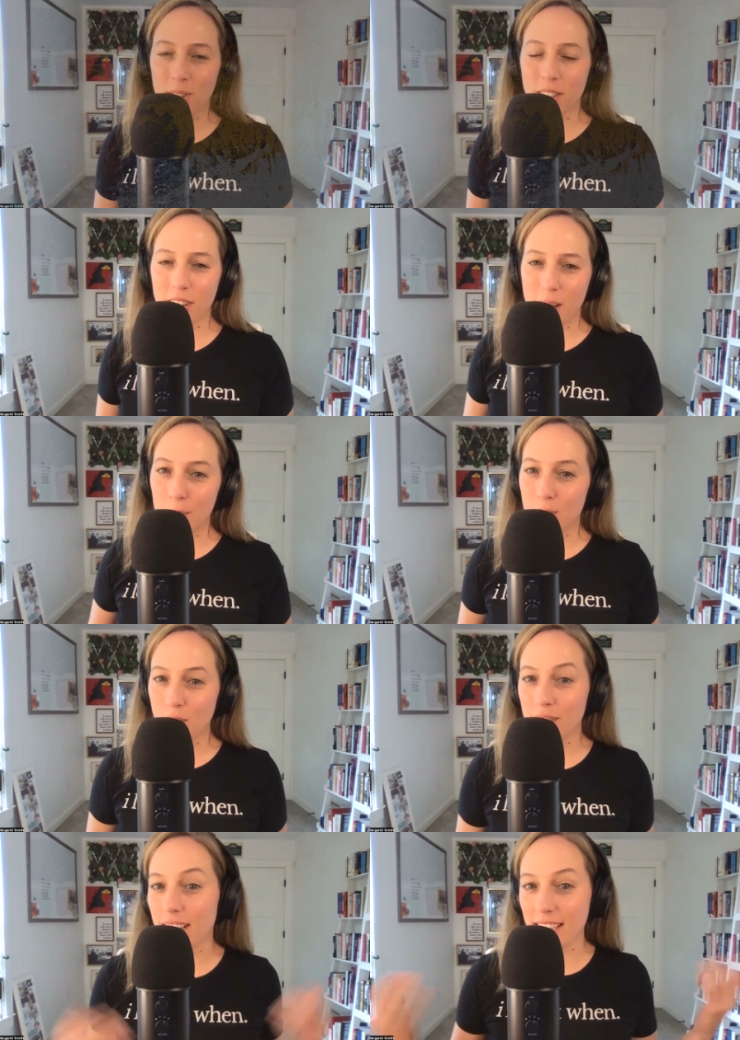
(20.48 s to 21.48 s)
another episode
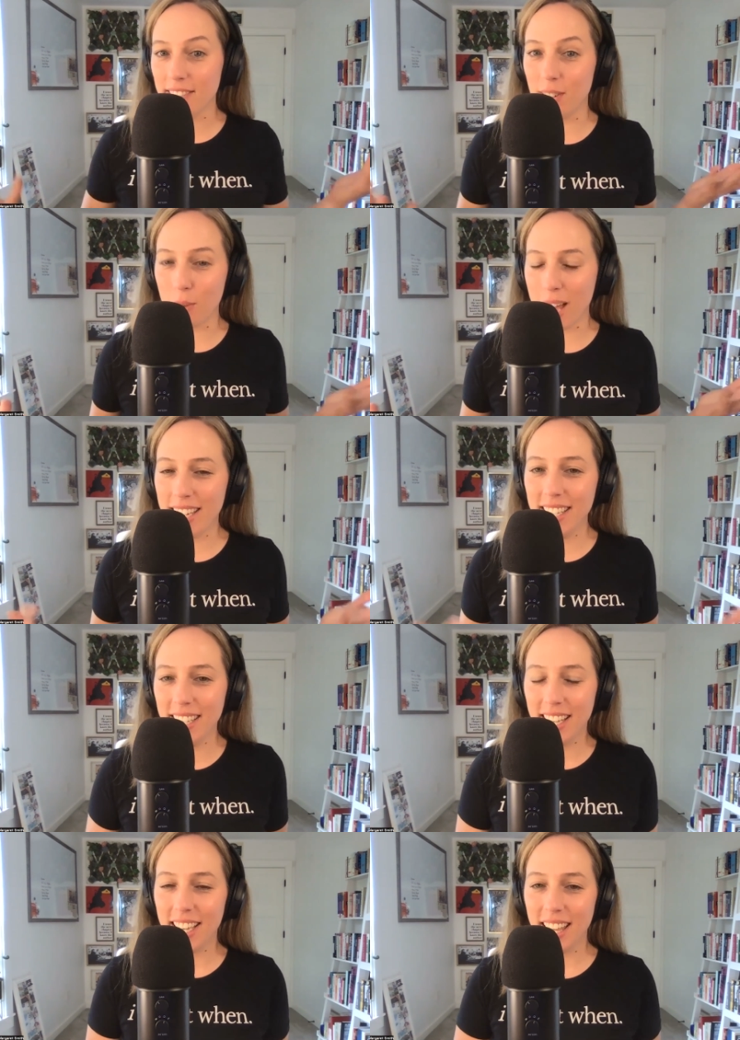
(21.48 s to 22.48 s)
of I Love It When.
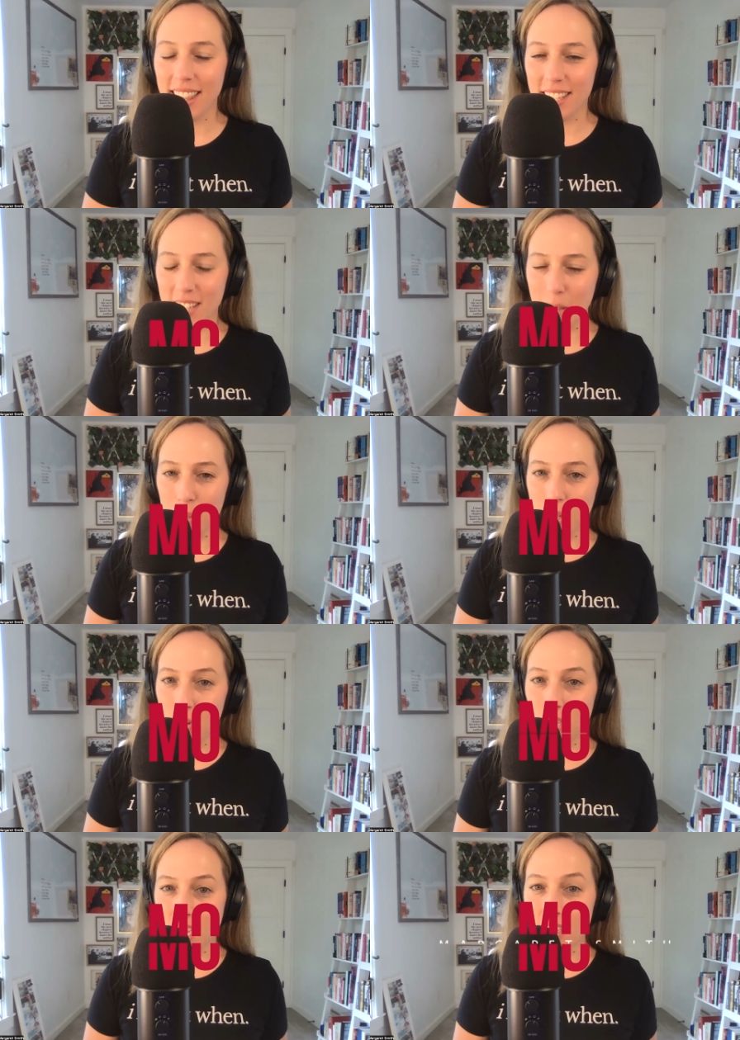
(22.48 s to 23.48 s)
This episode
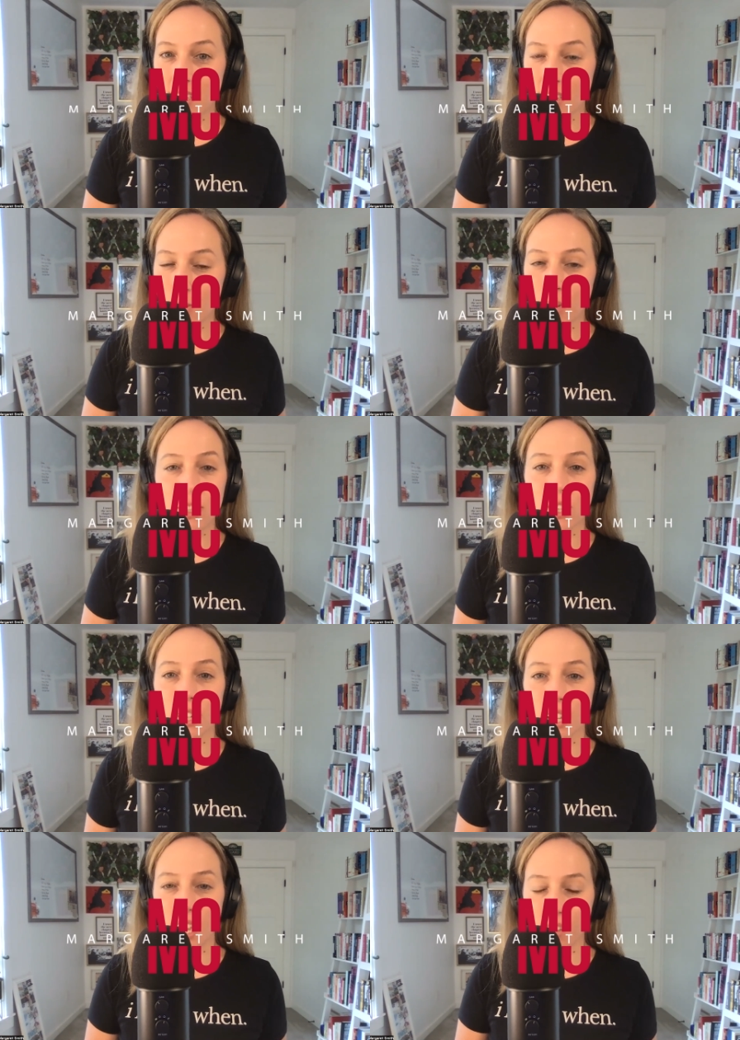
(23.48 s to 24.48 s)
is the
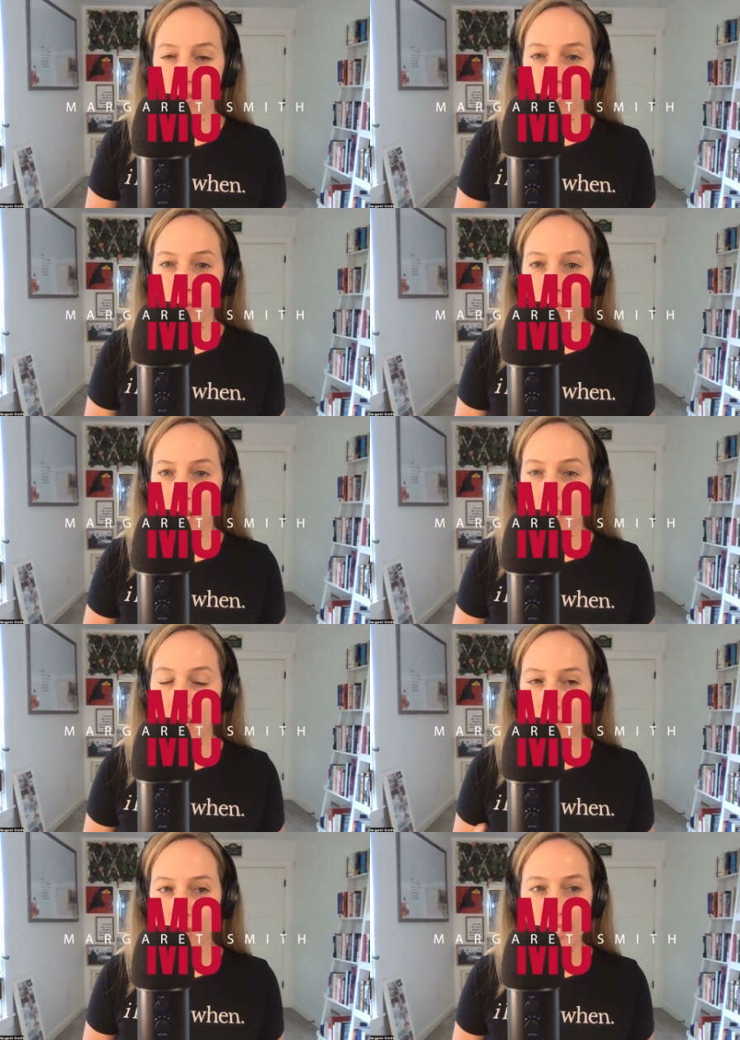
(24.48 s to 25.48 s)
continuation of my
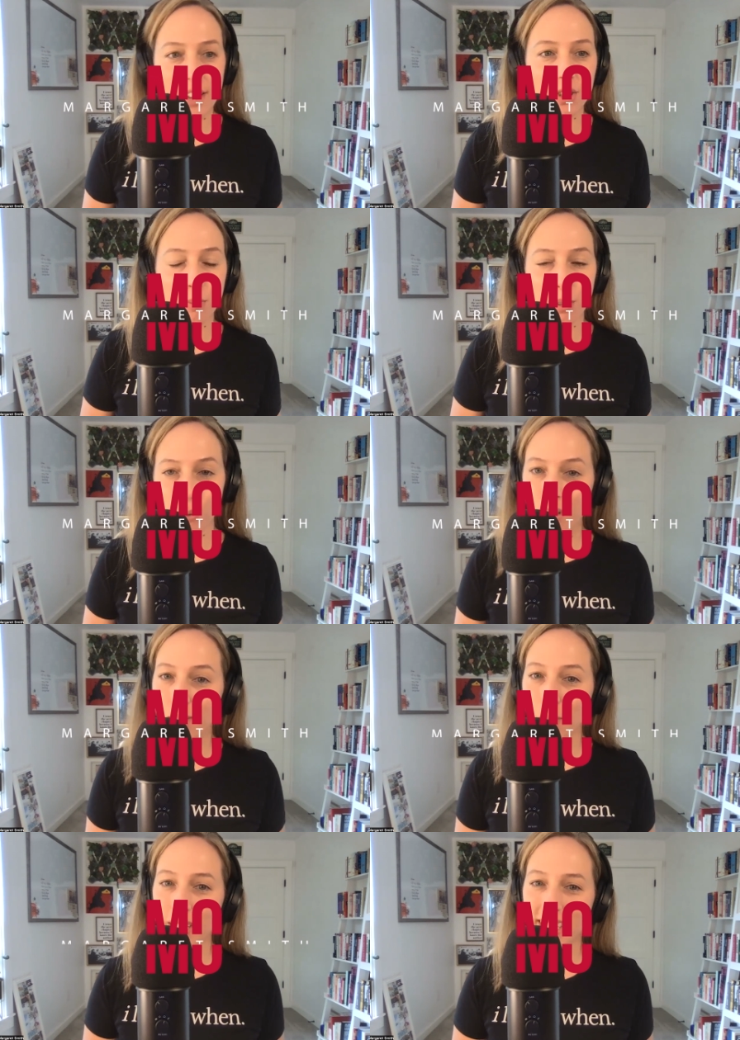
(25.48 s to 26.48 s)
conversation with Royce
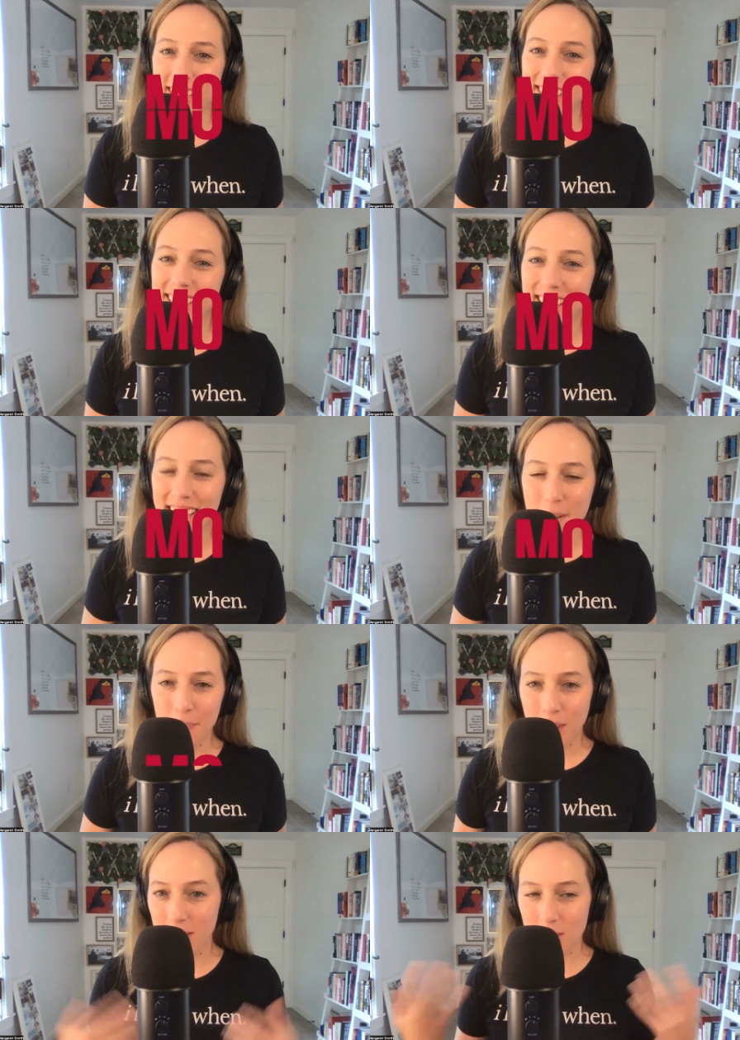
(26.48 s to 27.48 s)
Wilson.
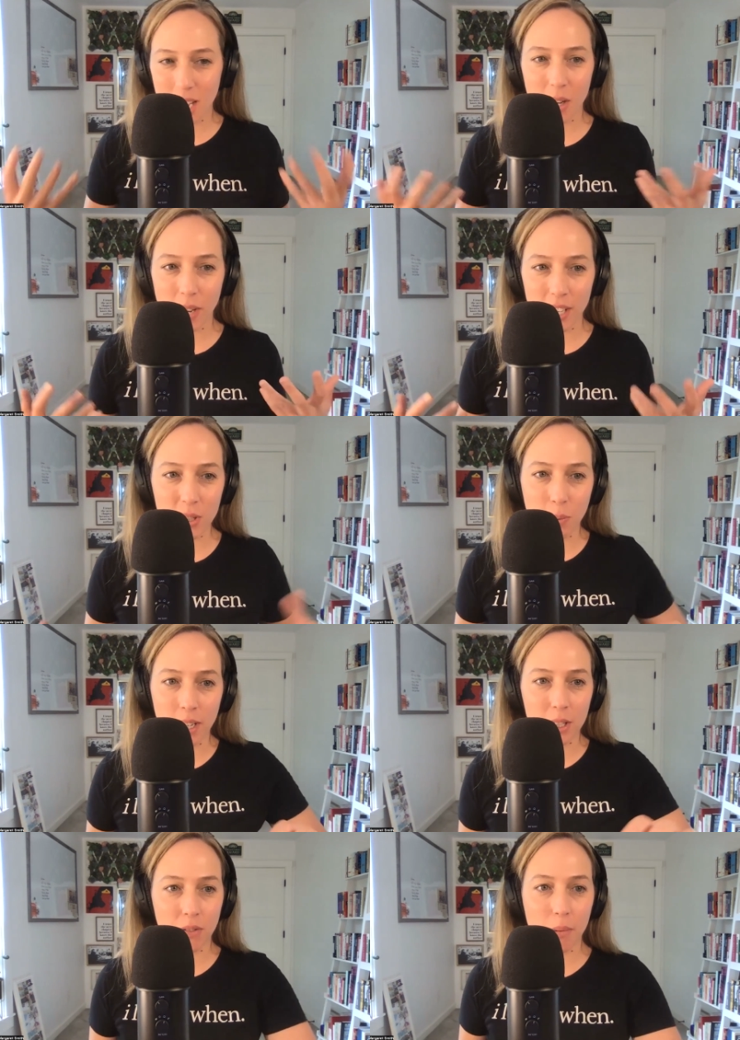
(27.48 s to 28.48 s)
And so I just
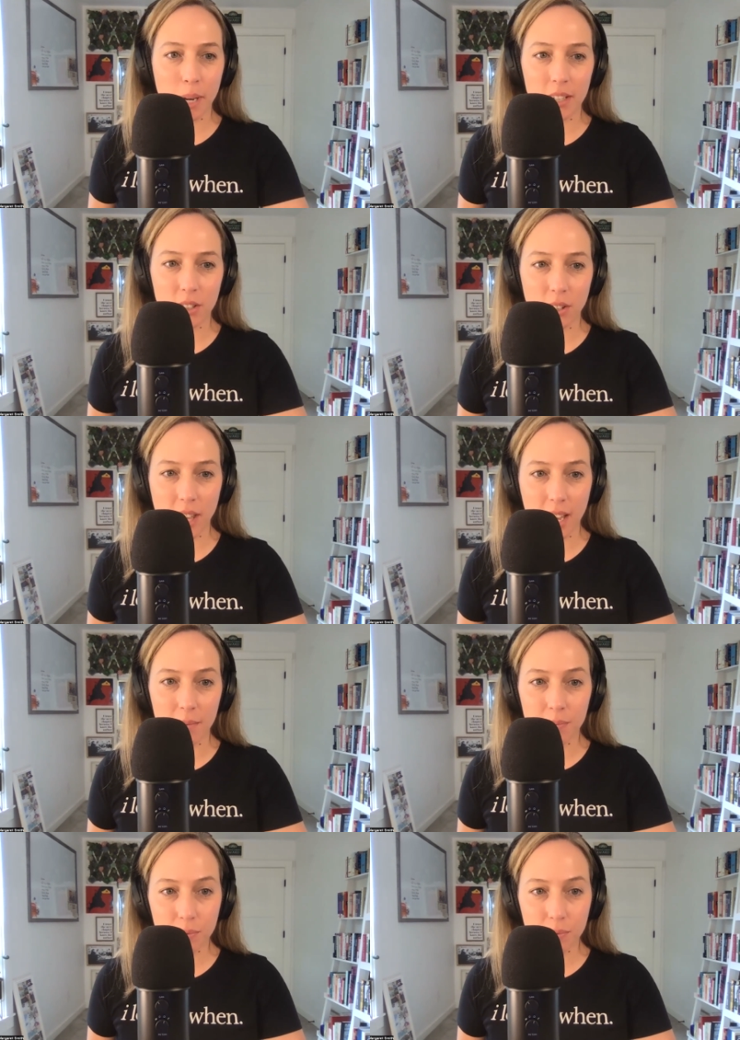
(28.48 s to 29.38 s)
wanted to remind you that